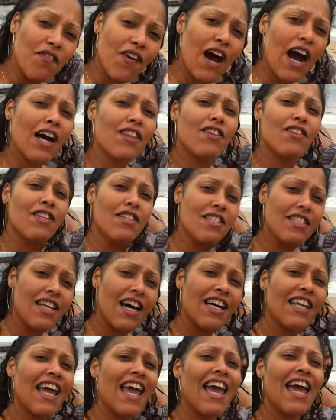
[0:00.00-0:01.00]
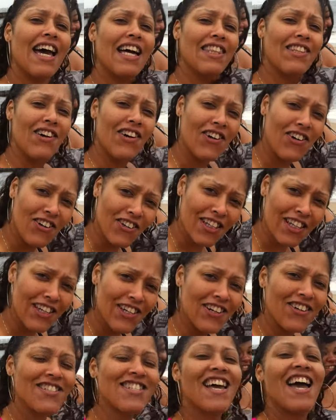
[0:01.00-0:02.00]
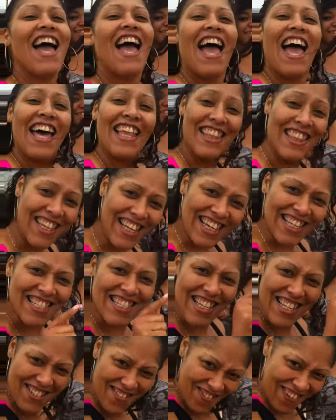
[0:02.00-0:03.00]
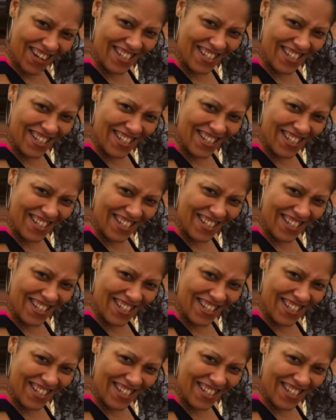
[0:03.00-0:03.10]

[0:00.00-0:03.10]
the Father, the Son, and the Holy Ghost. And this is